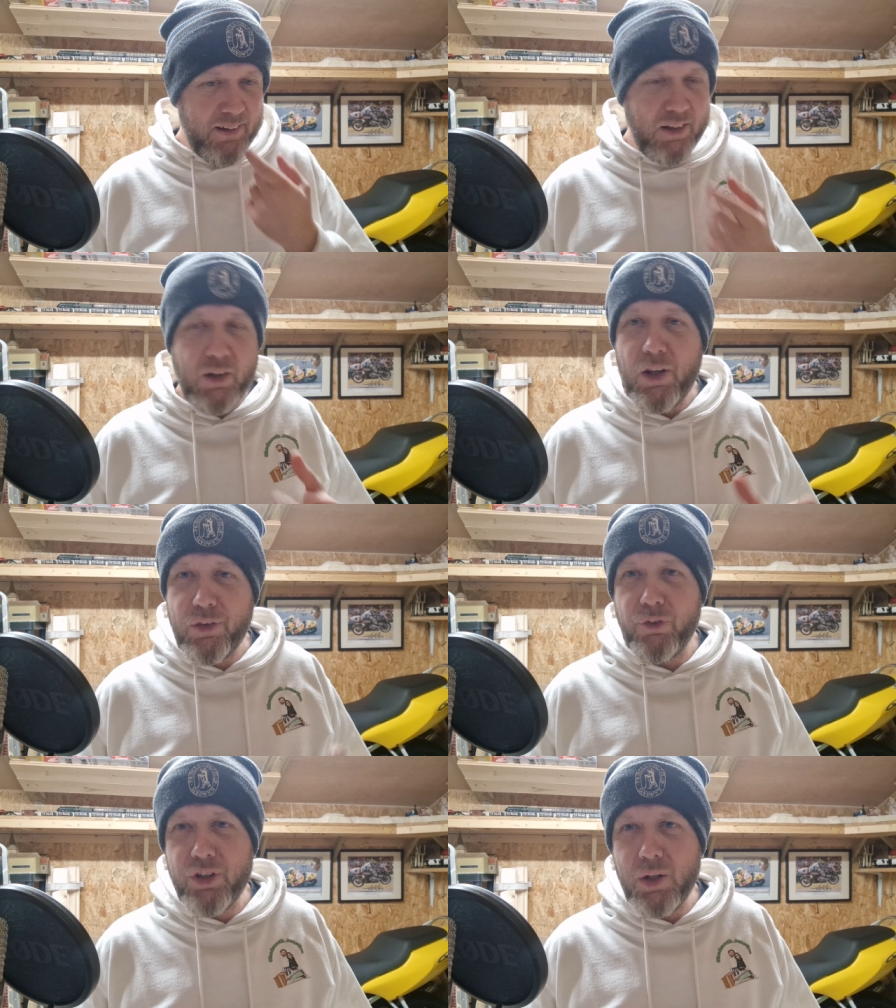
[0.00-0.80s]
I kind of
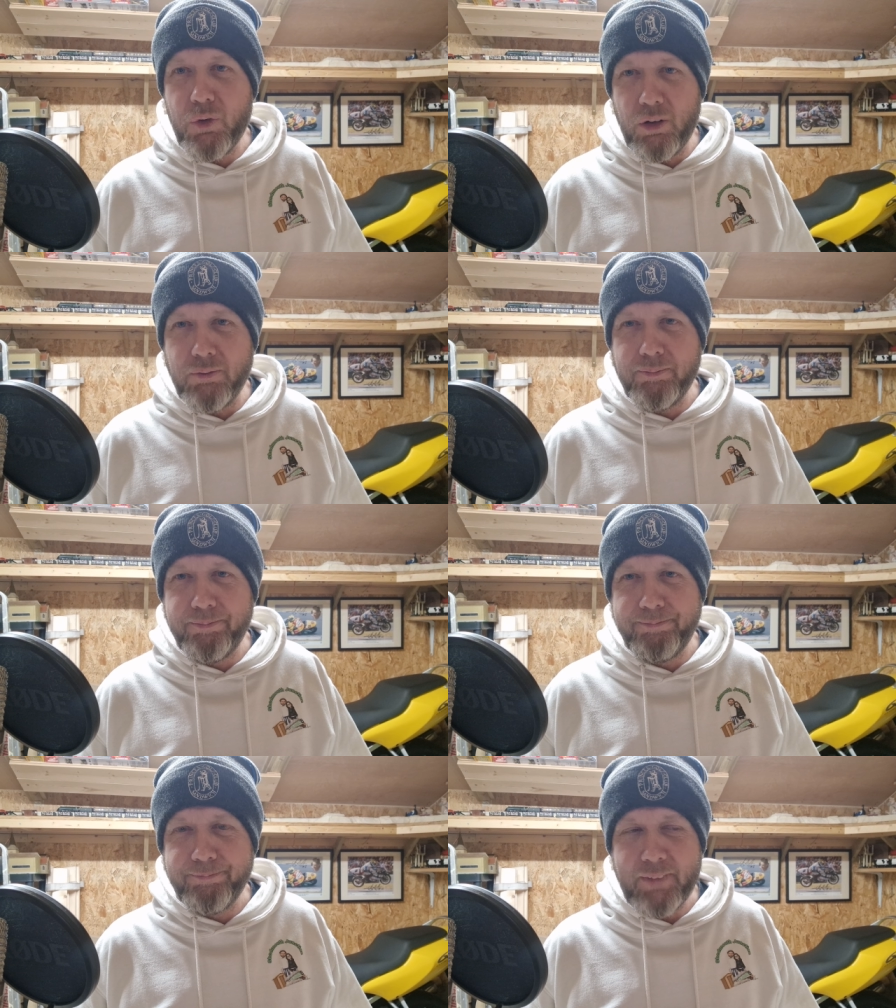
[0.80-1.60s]
thought, you know what,
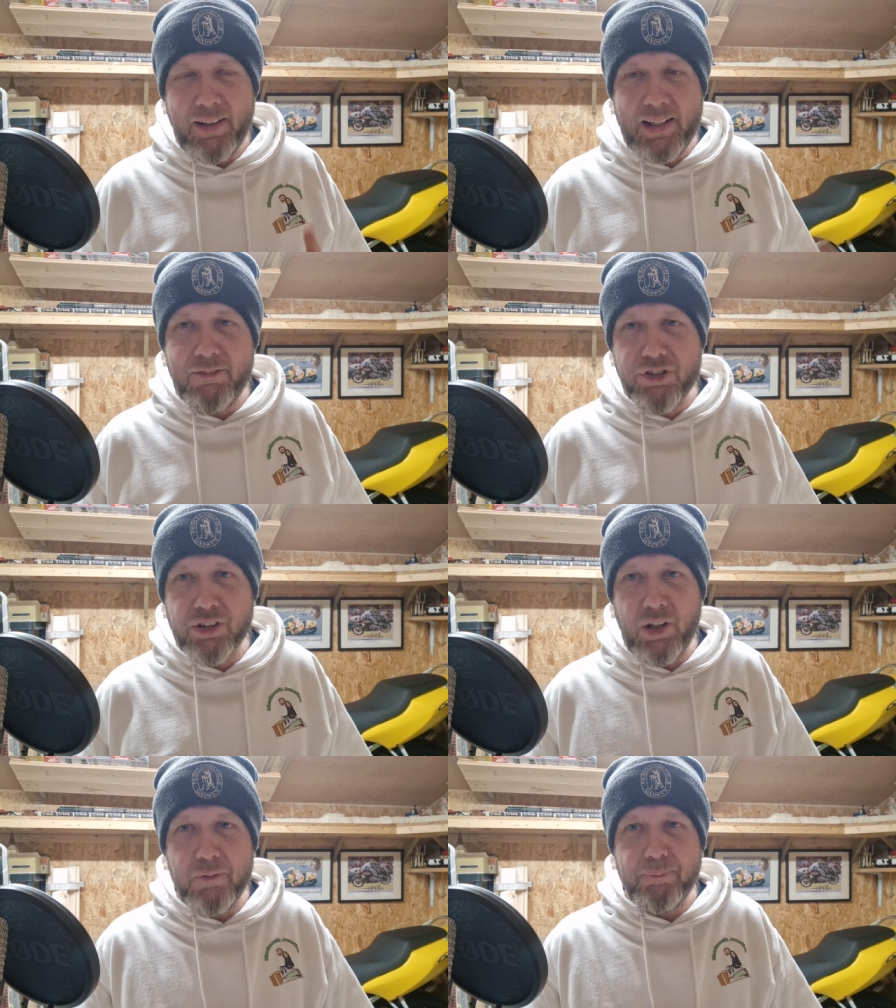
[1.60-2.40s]
I'm going to give this a
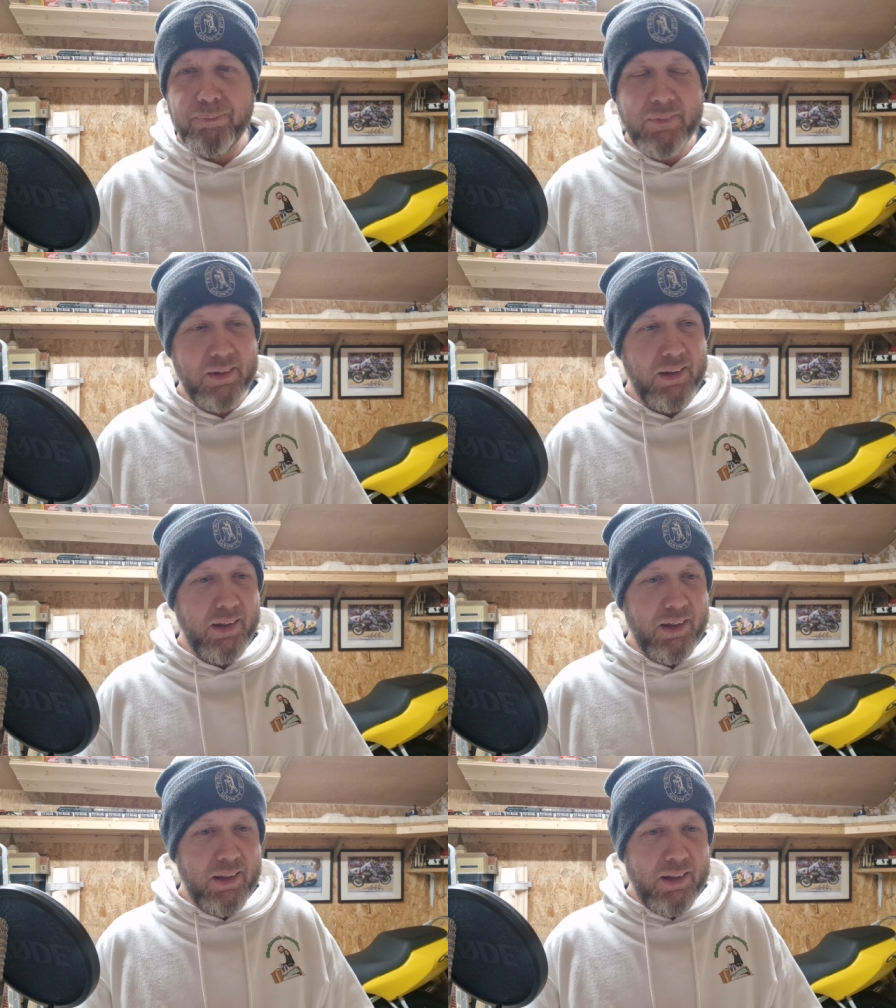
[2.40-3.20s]
go.
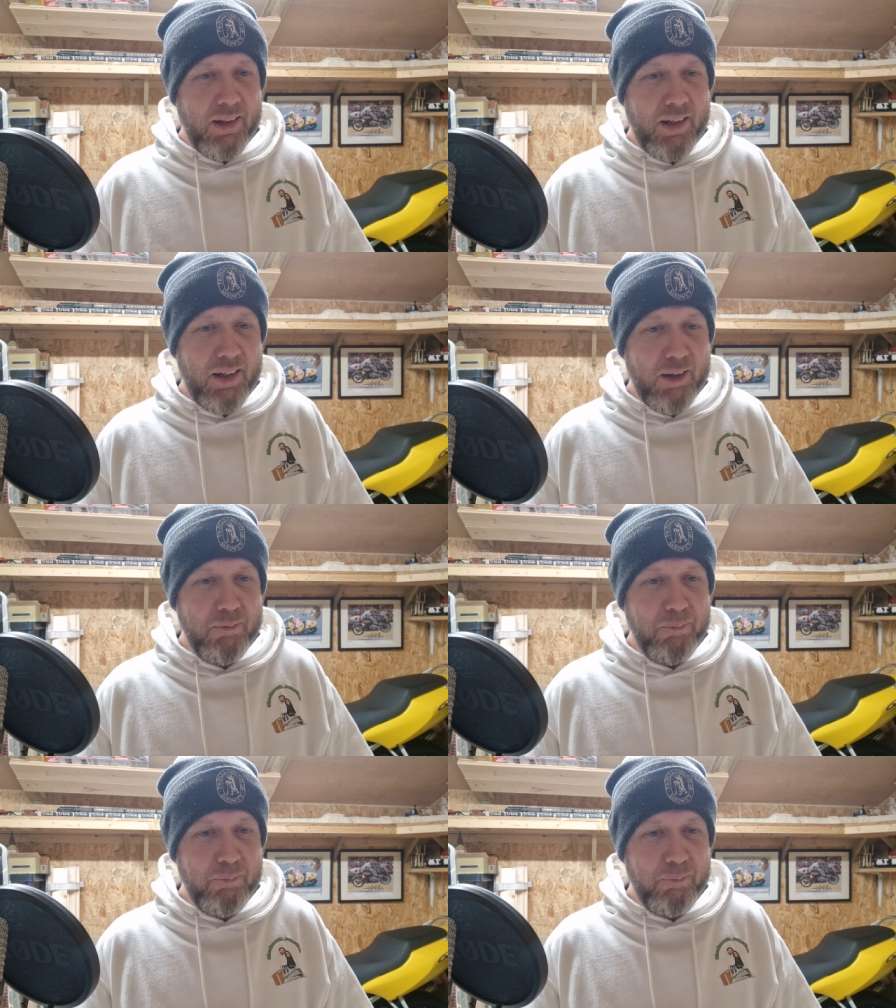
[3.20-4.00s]

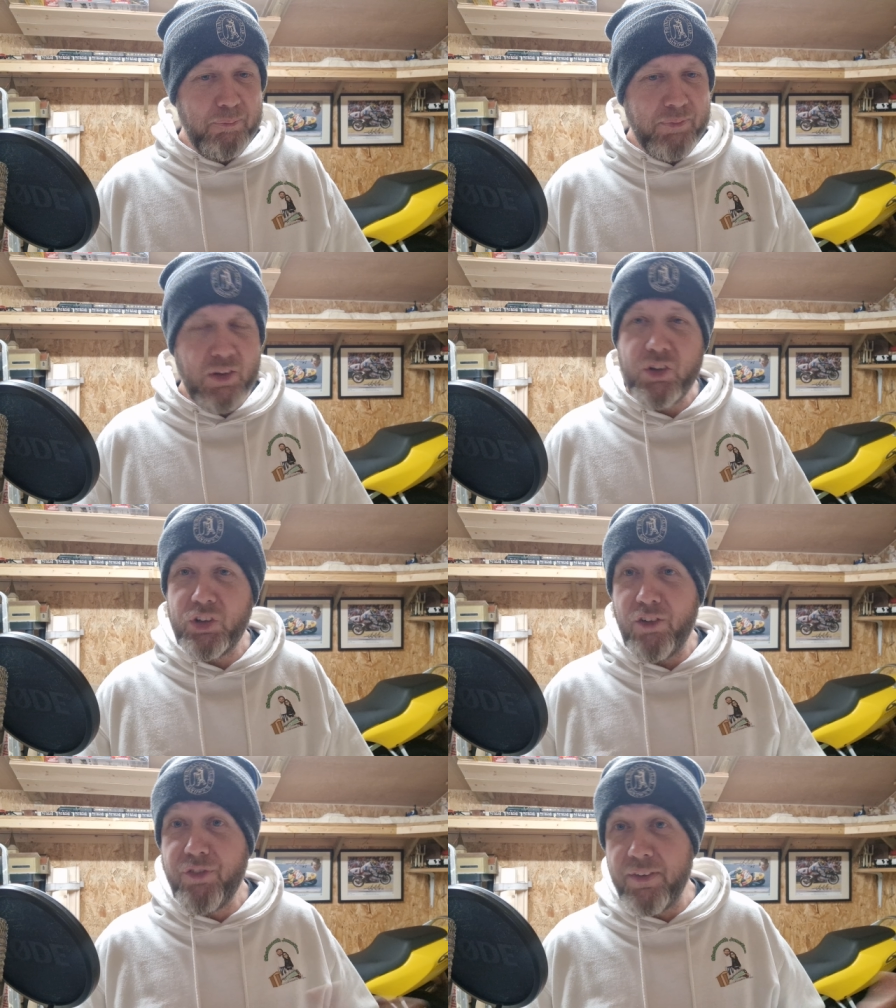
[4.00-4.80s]
Um, I'm going to
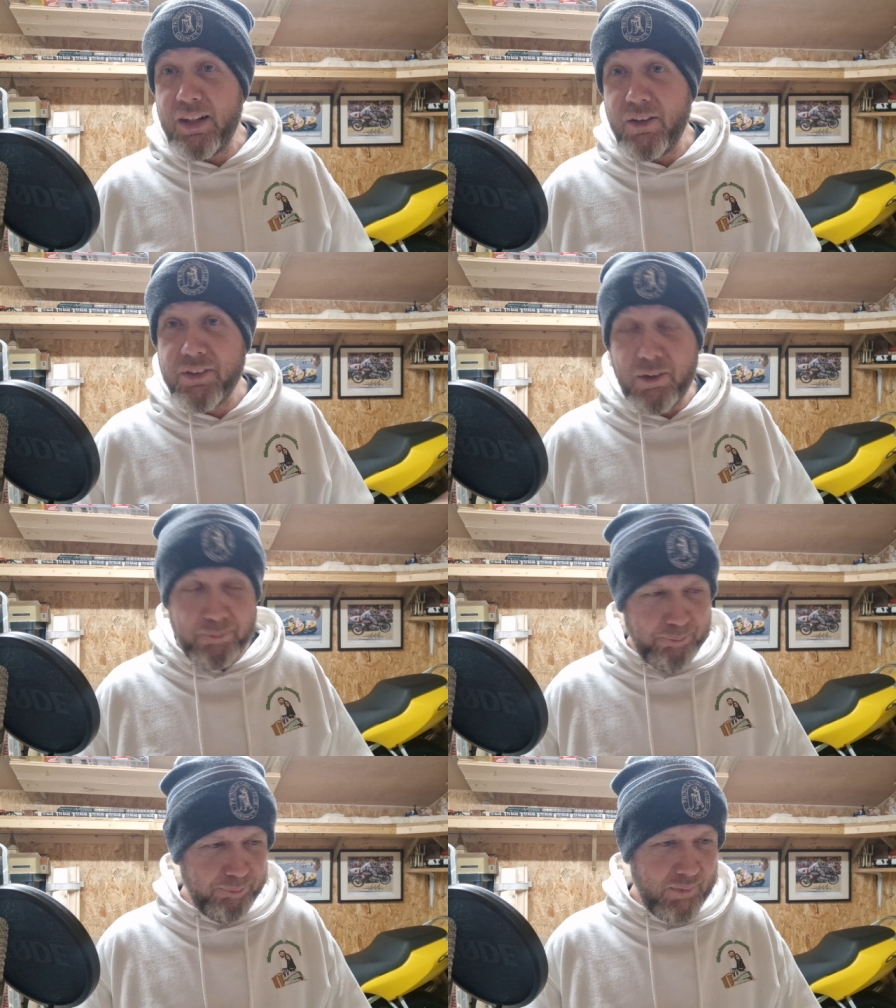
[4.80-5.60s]
try and find the loco.
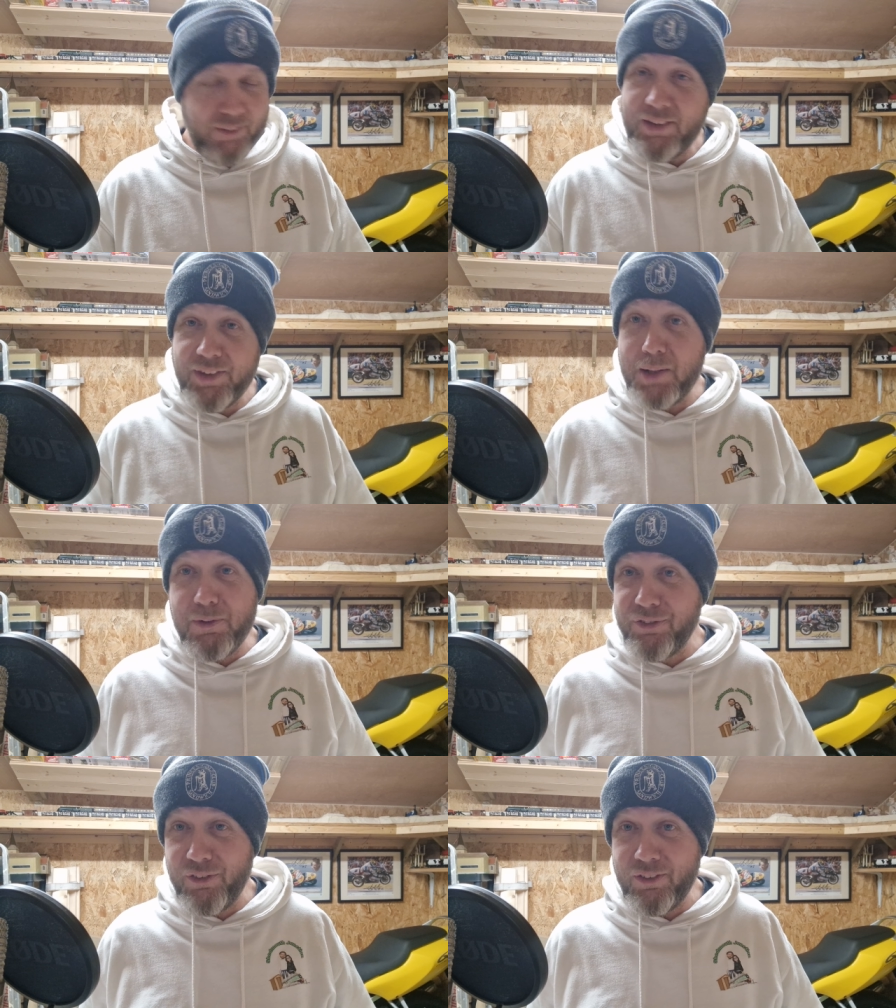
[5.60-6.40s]
I've never done it
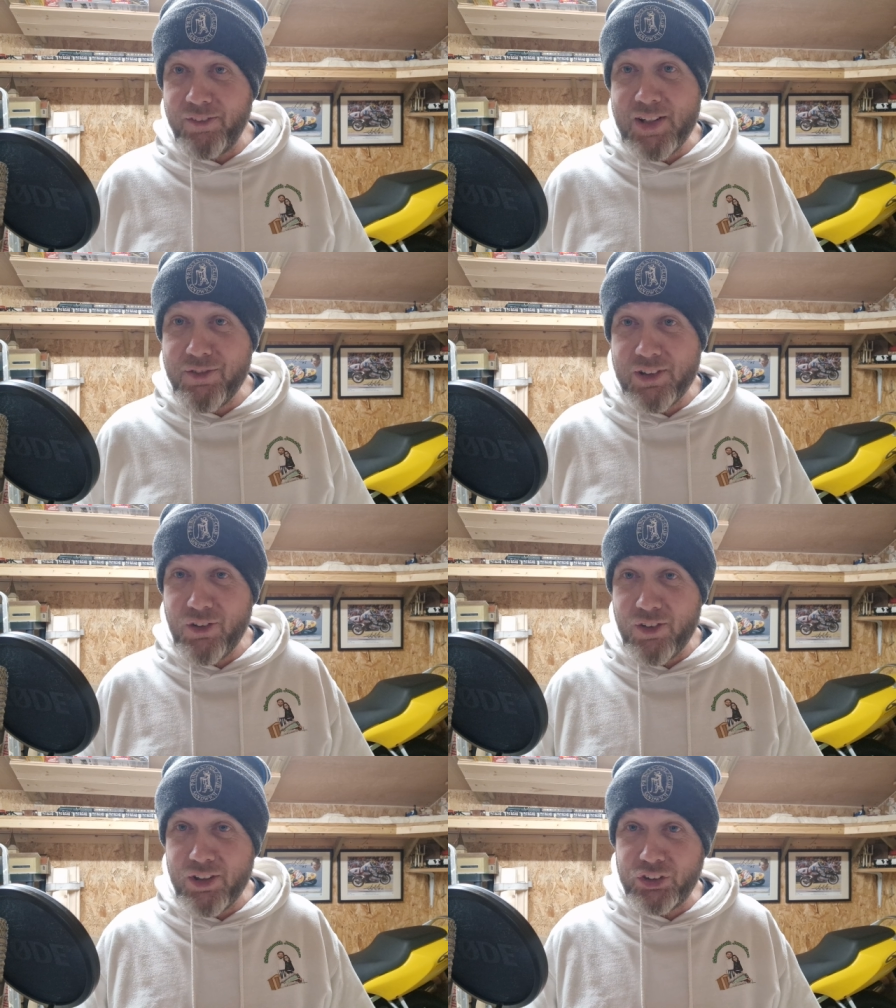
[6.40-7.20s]
before. I've never
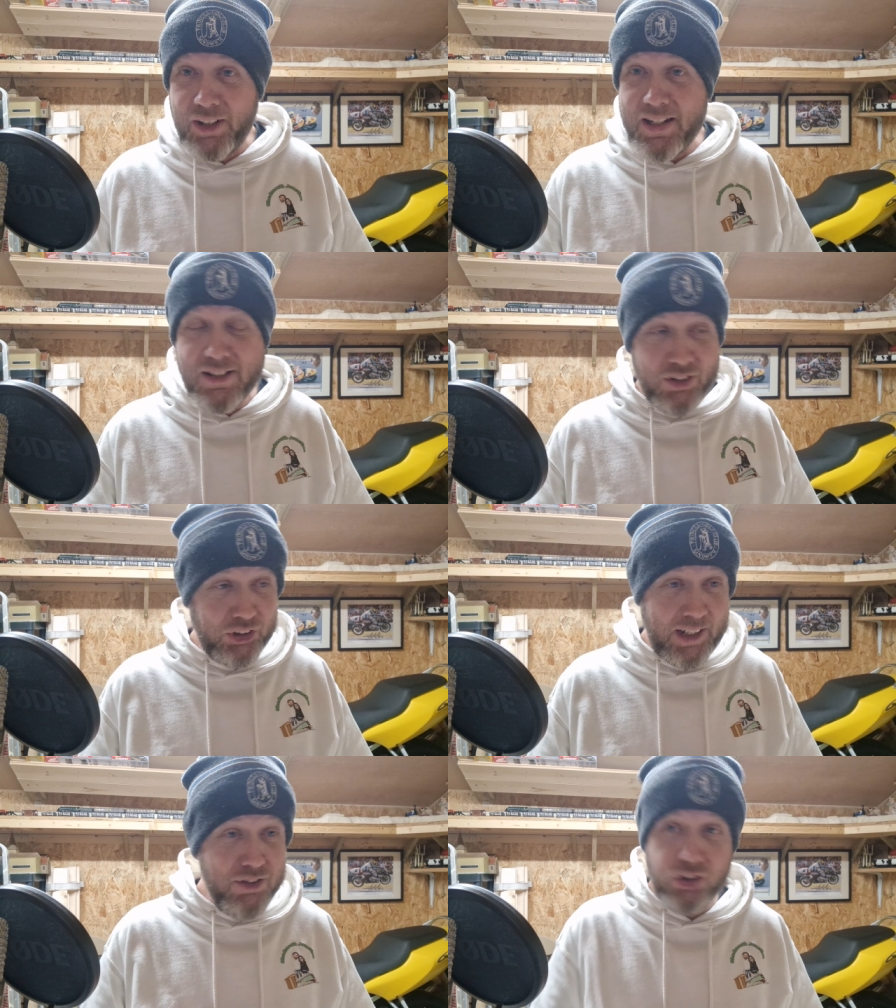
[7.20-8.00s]
gone on a train to
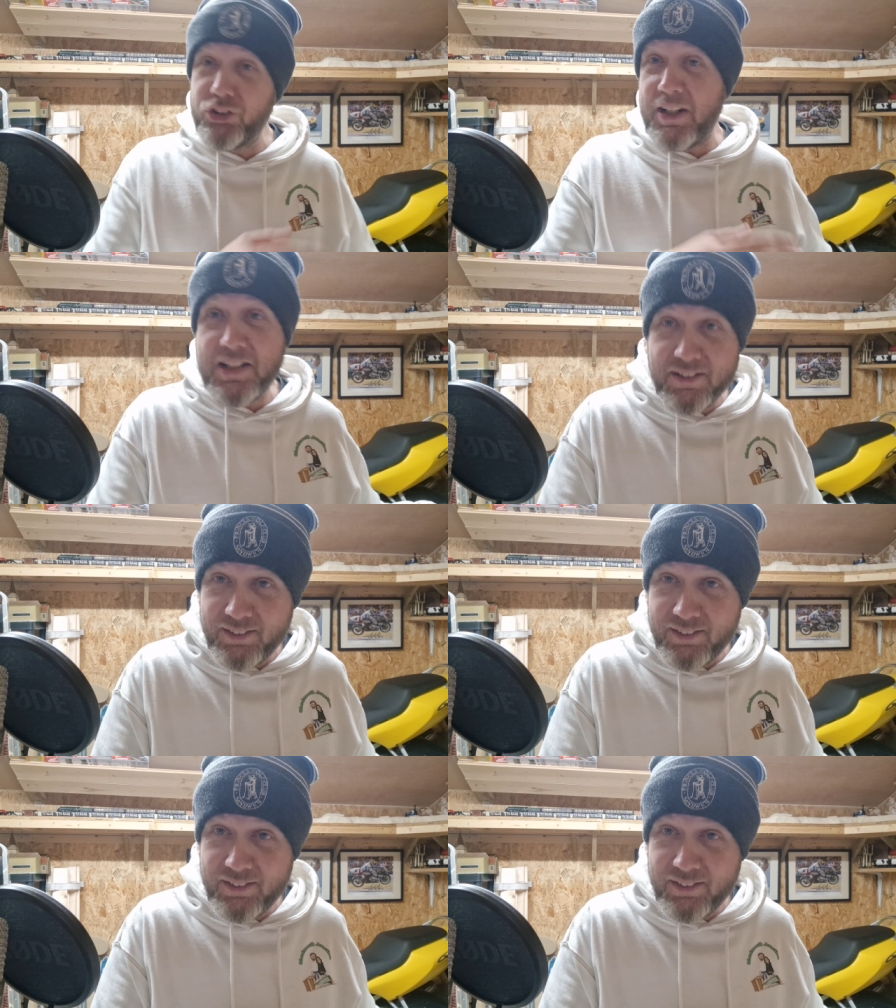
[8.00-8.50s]
chase a train.